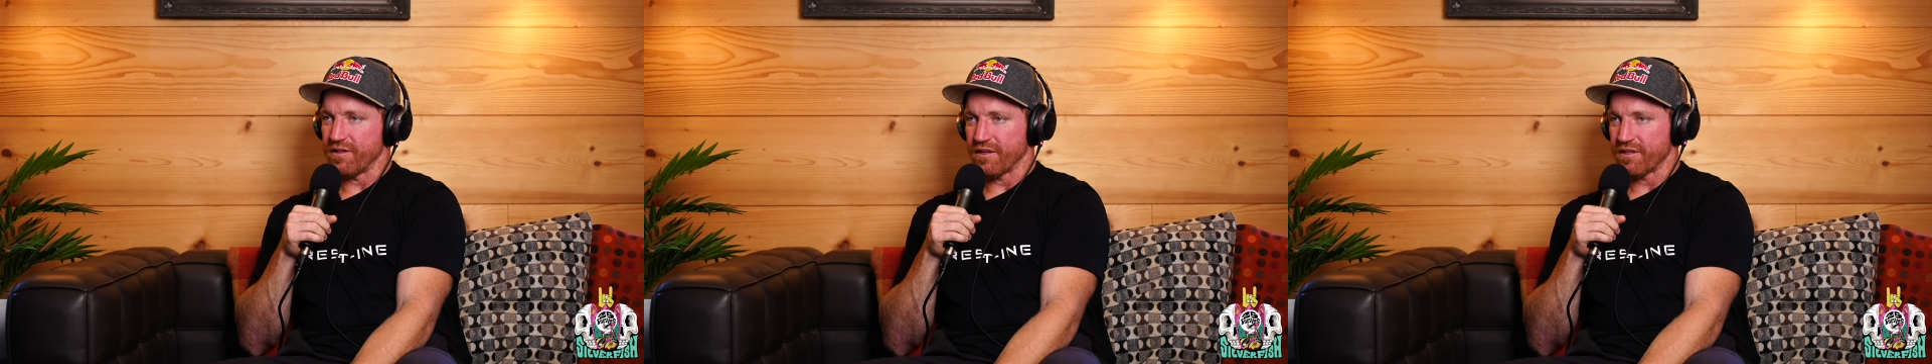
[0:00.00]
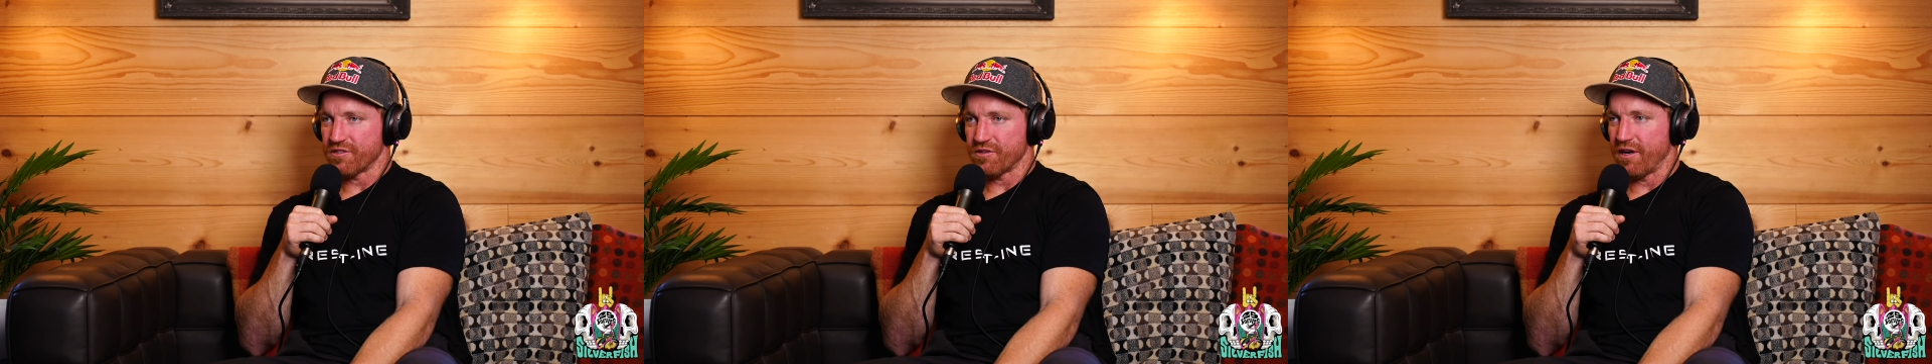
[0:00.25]

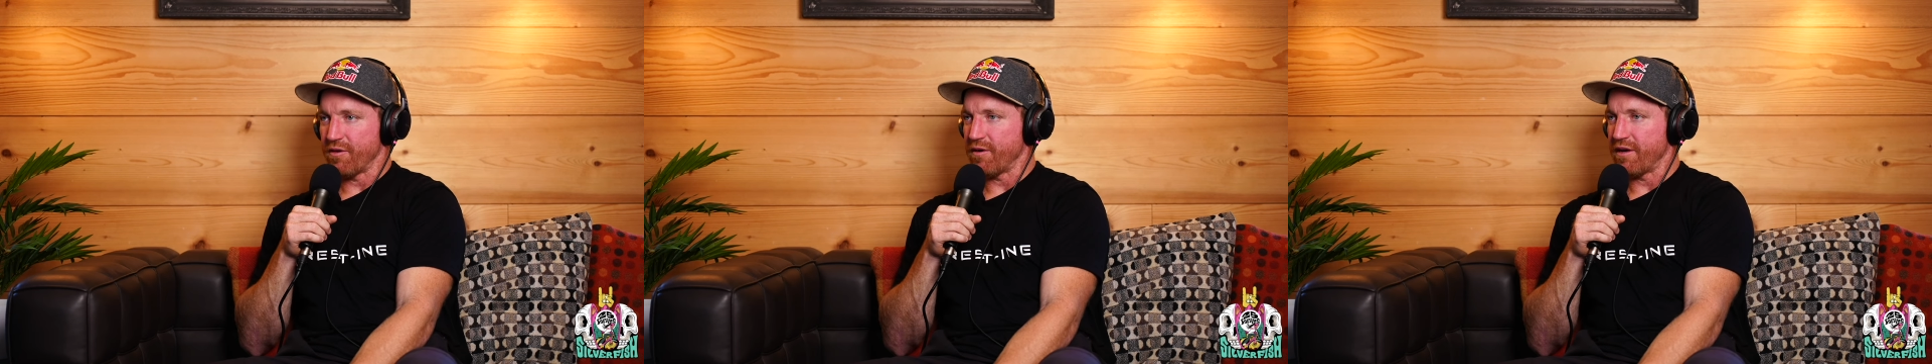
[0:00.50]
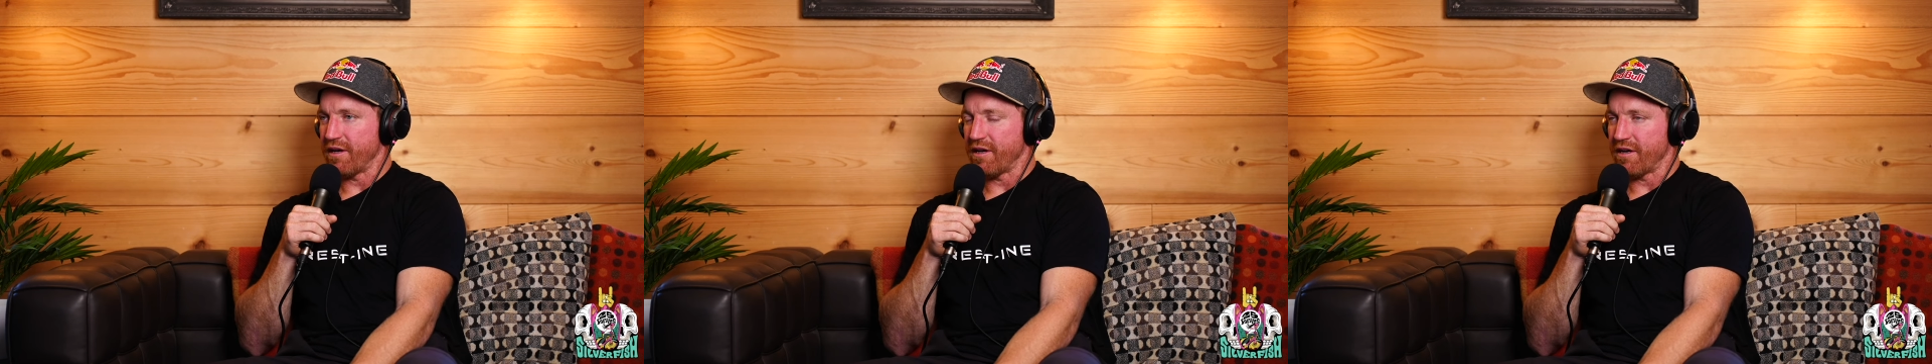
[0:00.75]
Like straight
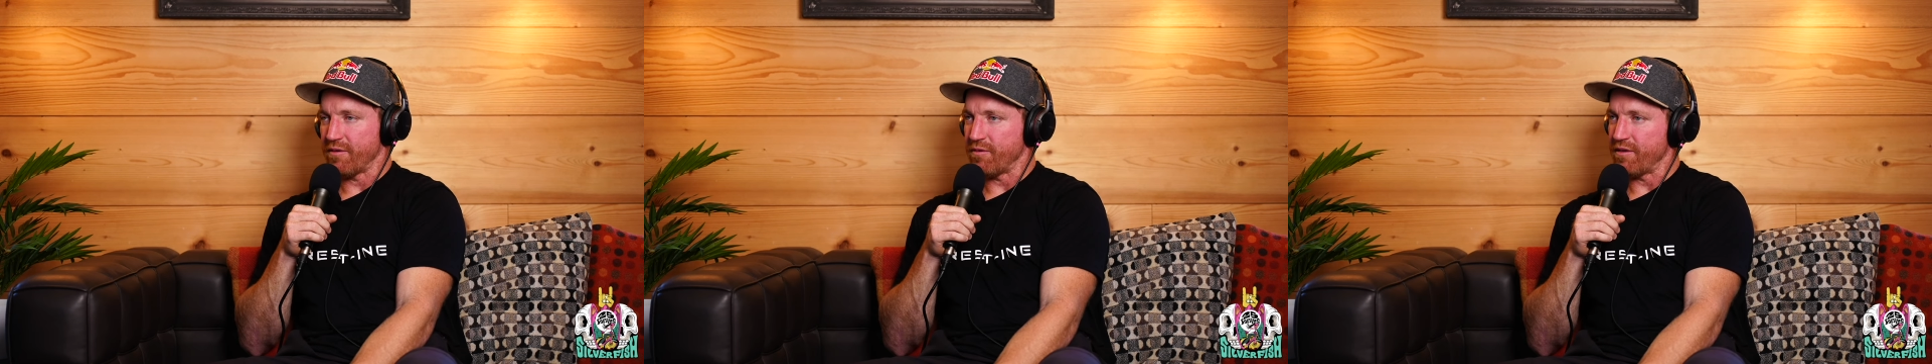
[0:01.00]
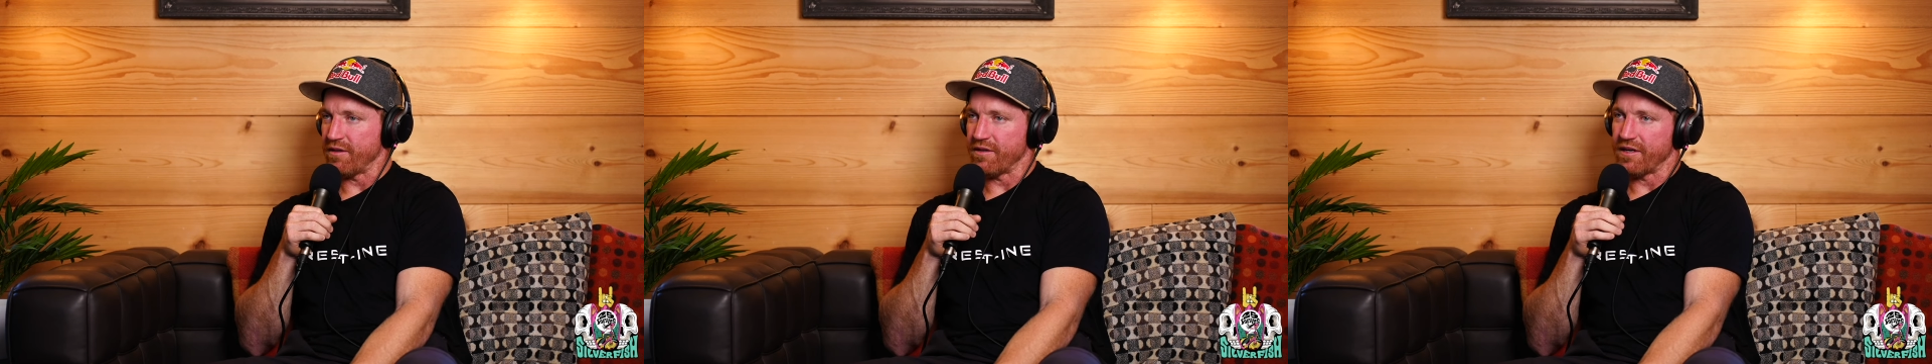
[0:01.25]
away, I
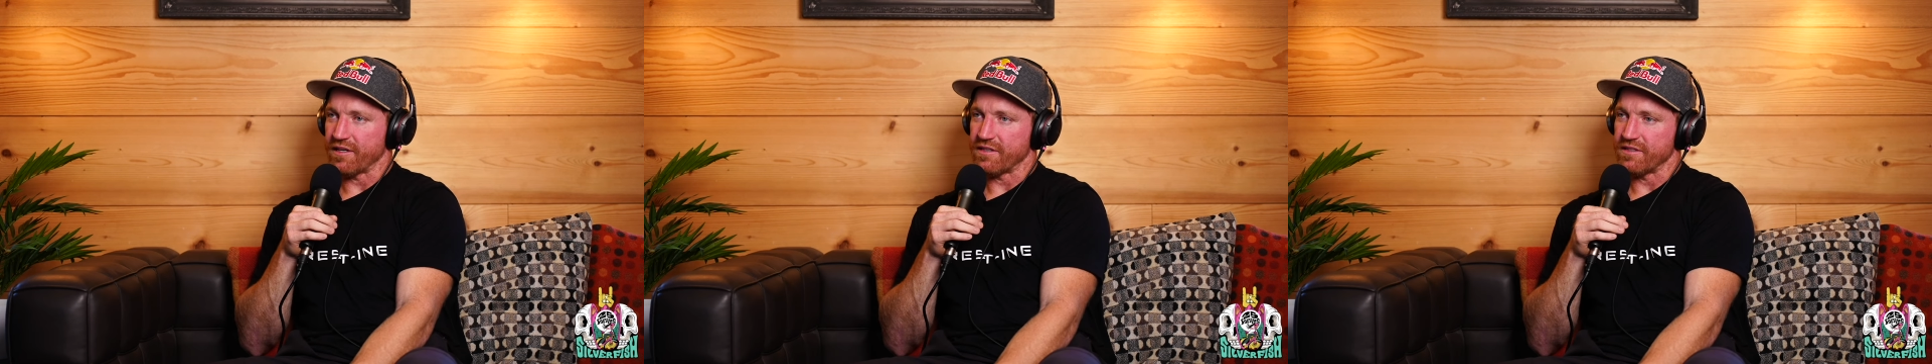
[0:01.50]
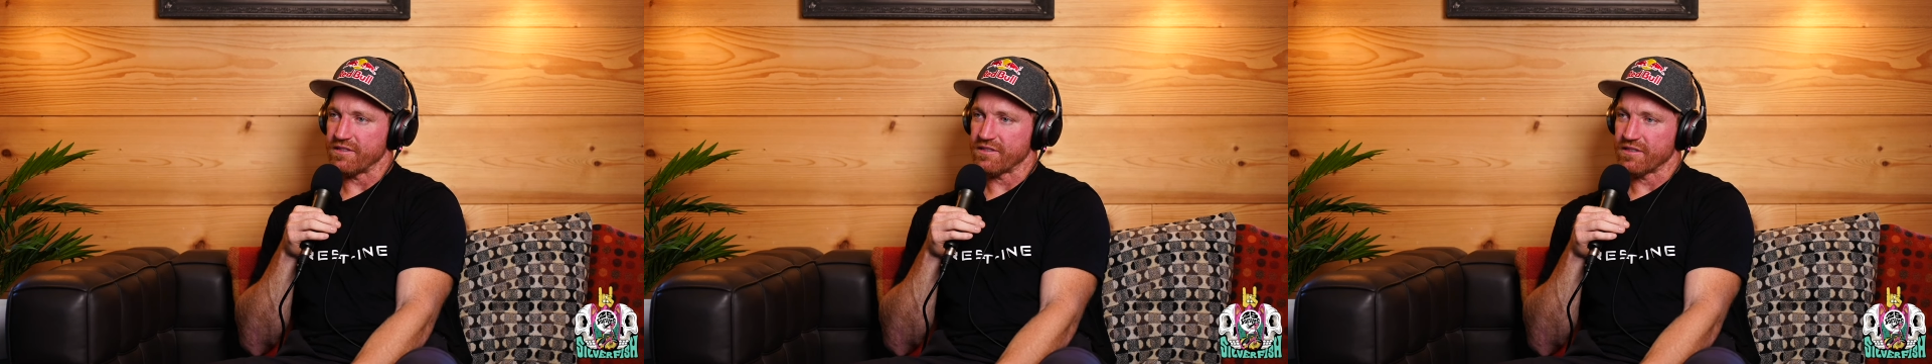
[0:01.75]
really liked
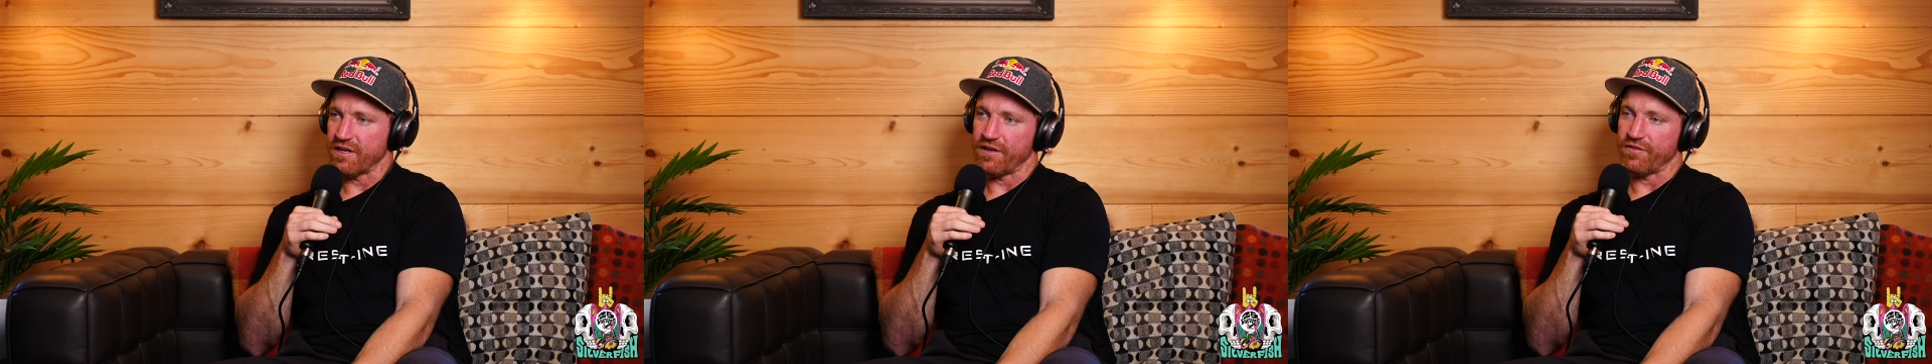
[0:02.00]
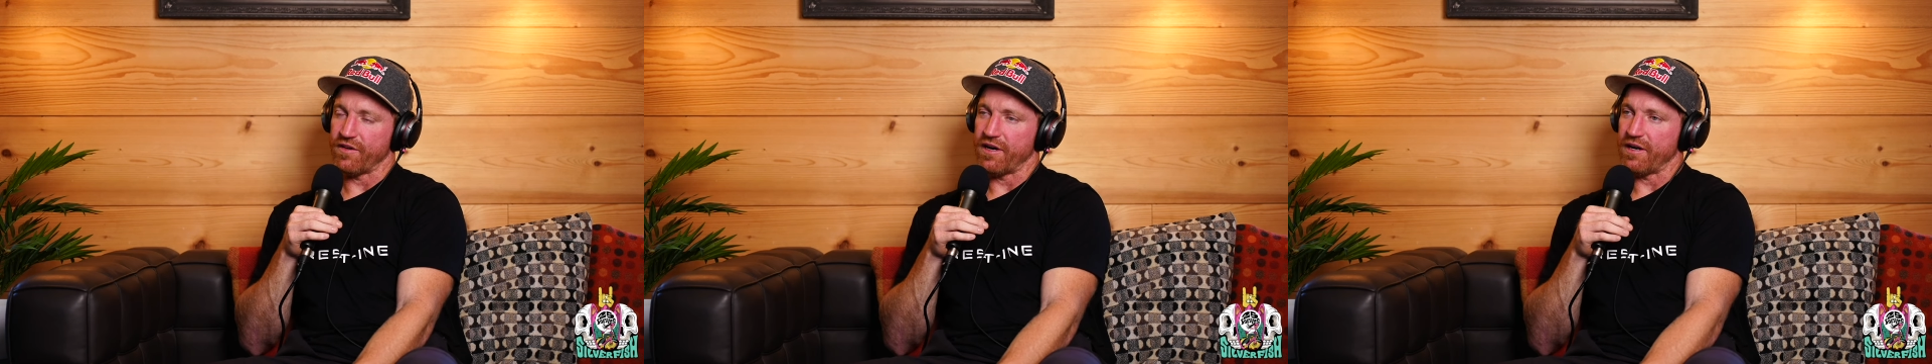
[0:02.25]
his kind
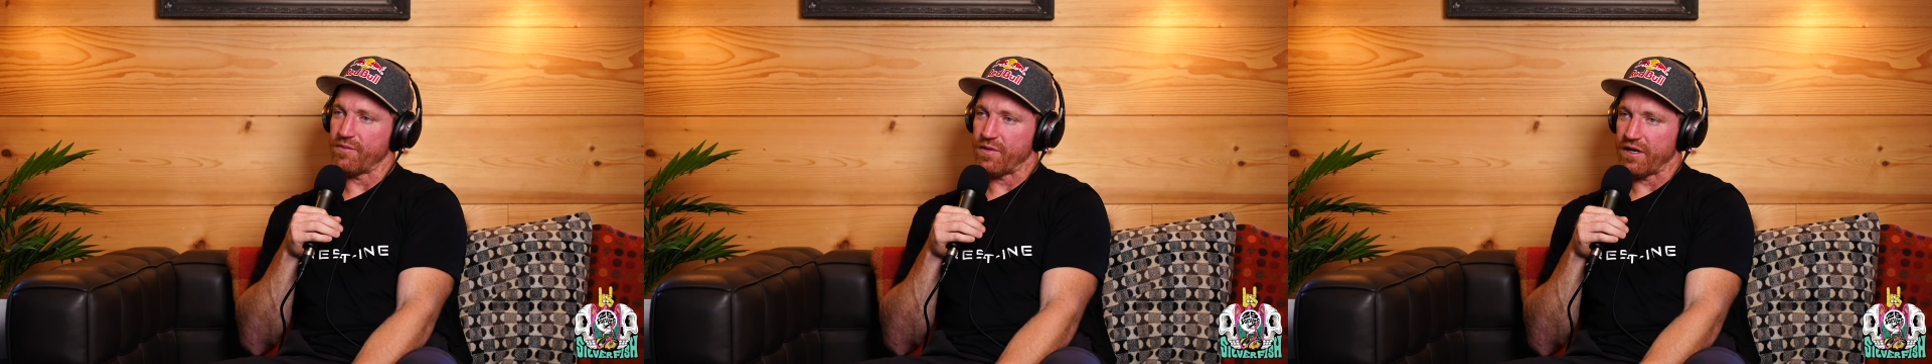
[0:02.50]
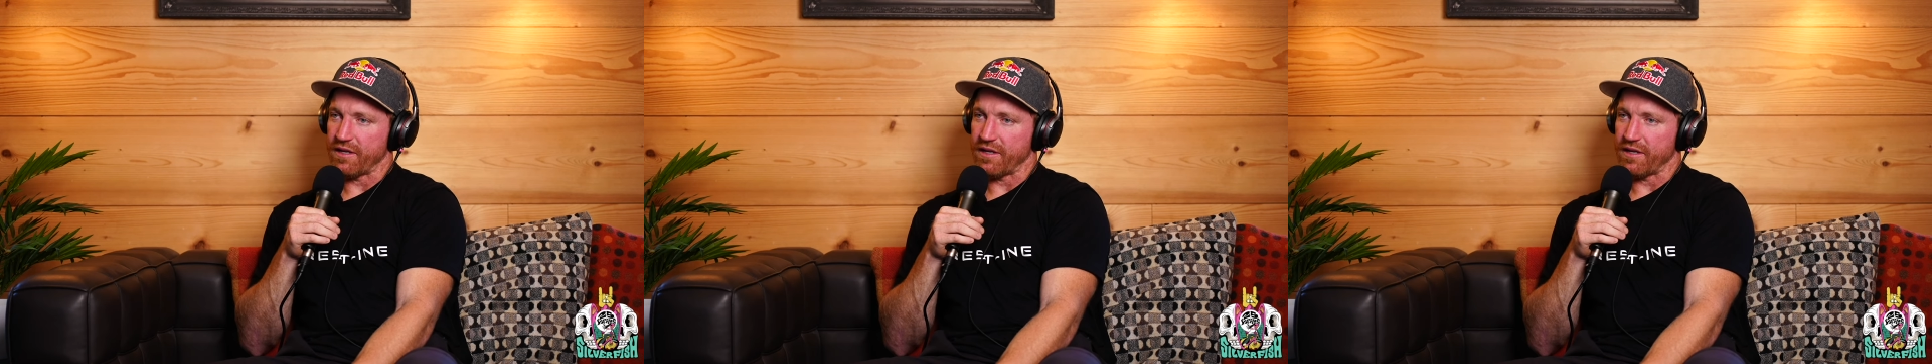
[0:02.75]
of vibe.